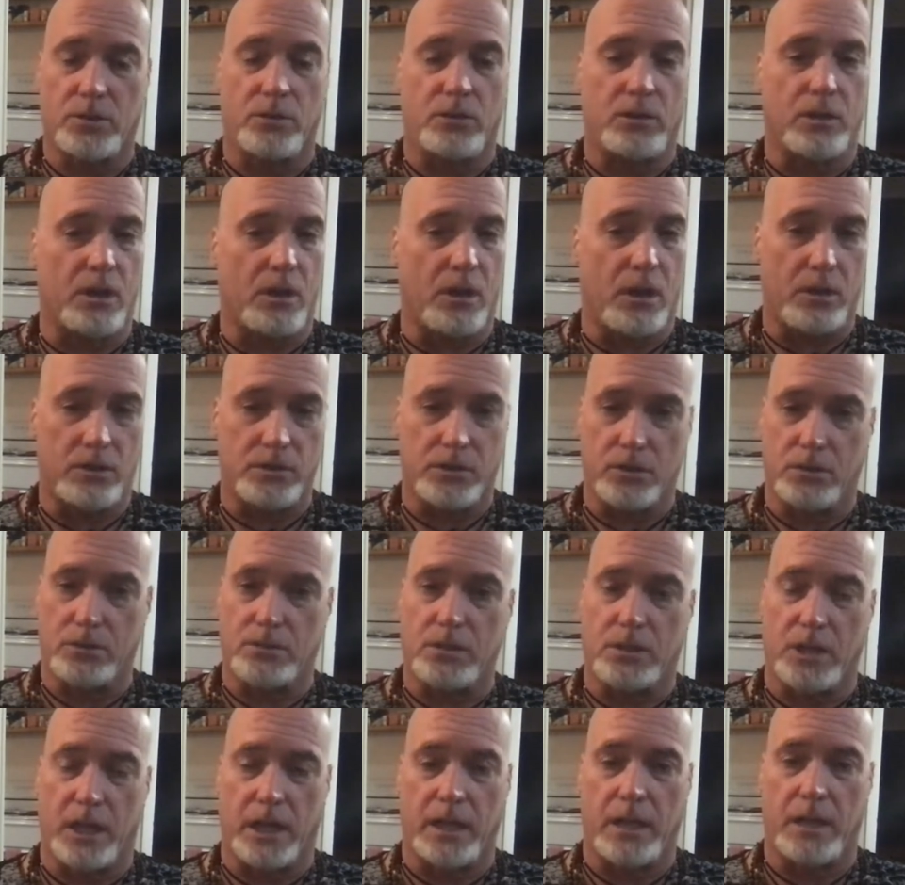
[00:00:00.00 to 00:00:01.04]
You can also
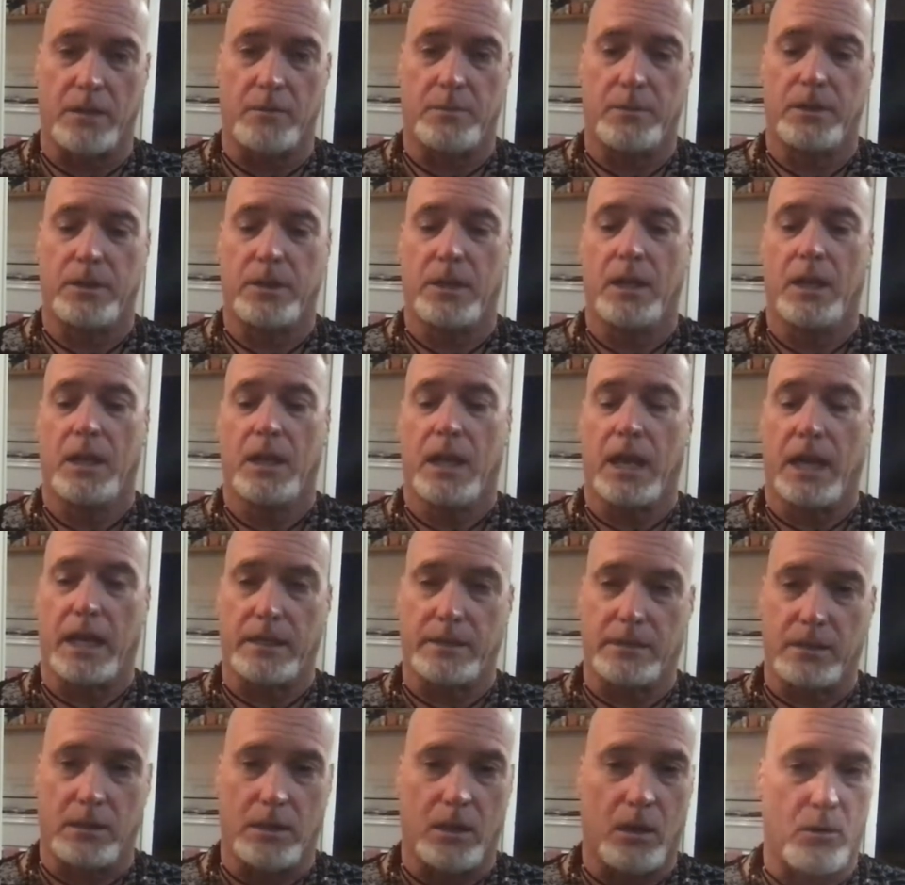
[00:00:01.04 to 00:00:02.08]
sign up
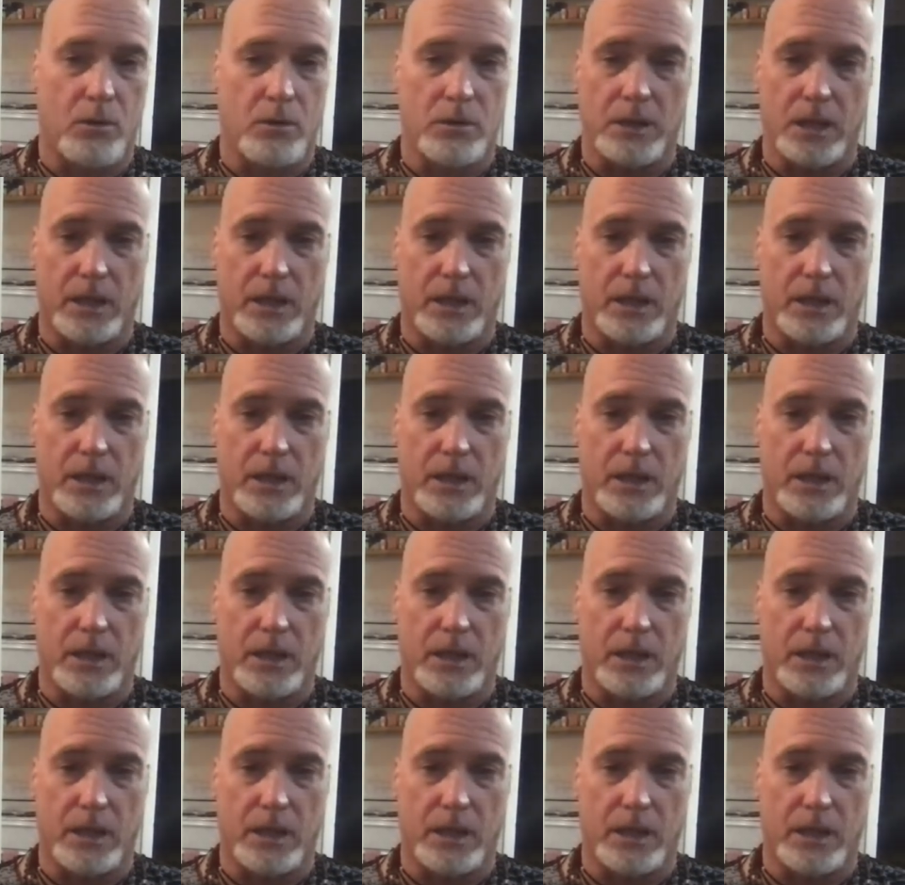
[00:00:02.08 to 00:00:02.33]
at the lower